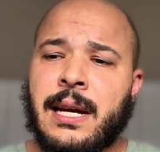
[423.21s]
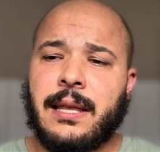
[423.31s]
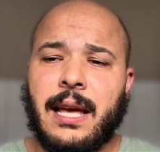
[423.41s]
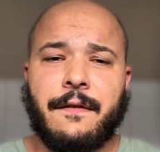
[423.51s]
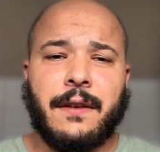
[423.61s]

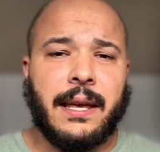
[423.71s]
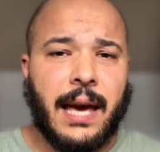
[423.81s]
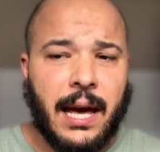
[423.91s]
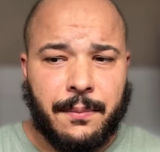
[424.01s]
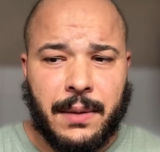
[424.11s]
They have an
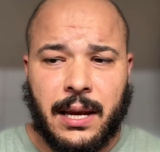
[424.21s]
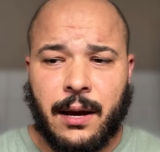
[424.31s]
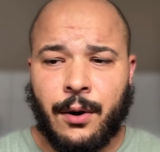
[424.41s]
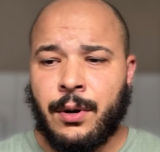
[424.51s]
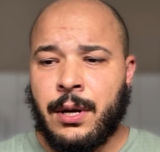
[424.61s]
academy
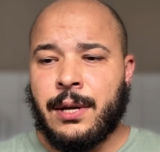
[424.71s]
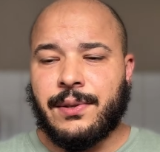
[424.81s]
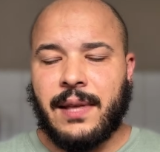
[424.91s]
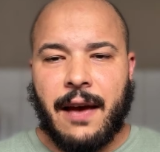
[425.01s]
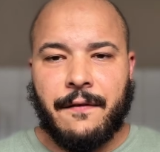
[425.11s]
now.
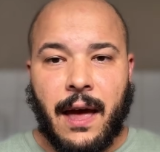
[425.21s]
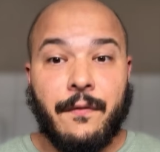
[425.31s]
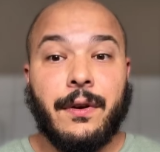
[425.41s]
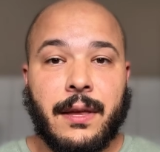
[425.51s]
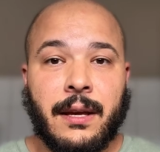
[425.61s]
So they have
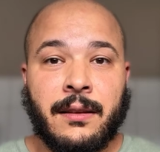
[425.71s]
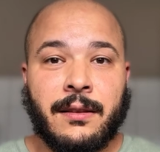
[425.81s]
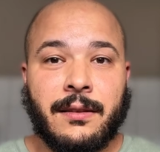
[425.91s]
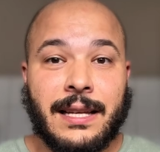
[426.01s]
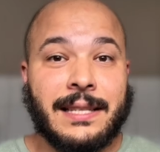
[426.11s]
everything
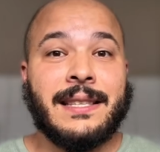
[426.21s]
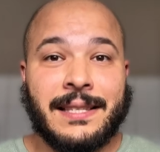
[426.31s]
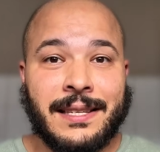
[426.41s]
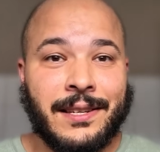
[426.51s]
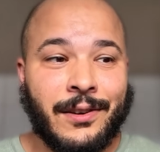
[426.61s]
that's
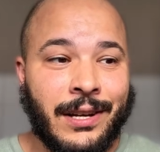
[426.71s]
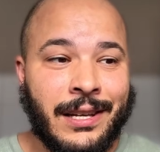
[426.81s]
necessary.